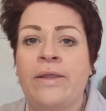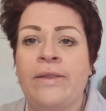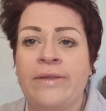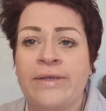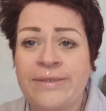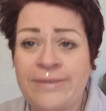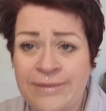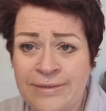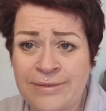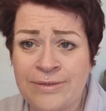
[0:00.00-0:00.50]

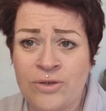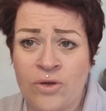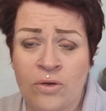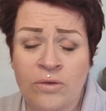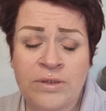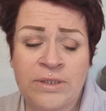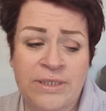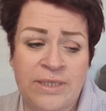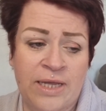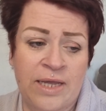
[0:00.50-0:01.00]
this is
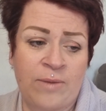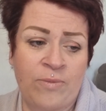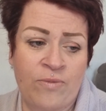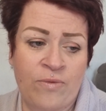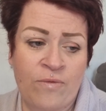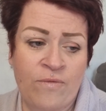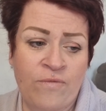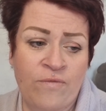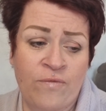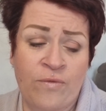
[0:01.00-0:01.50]
not an
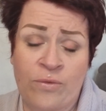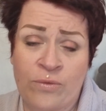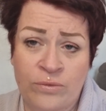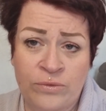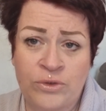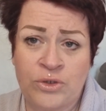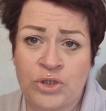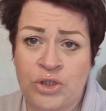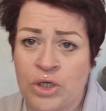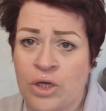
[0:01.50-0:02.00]
April
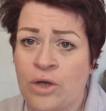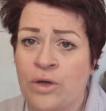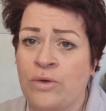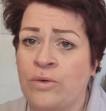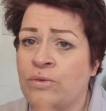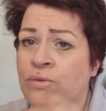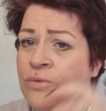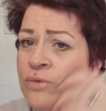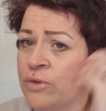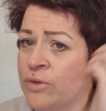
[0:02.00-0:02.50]
Fool's
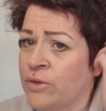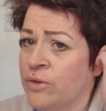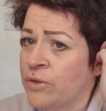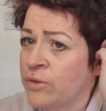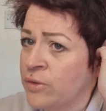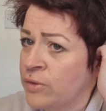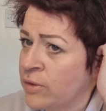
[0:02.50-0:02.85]
joke.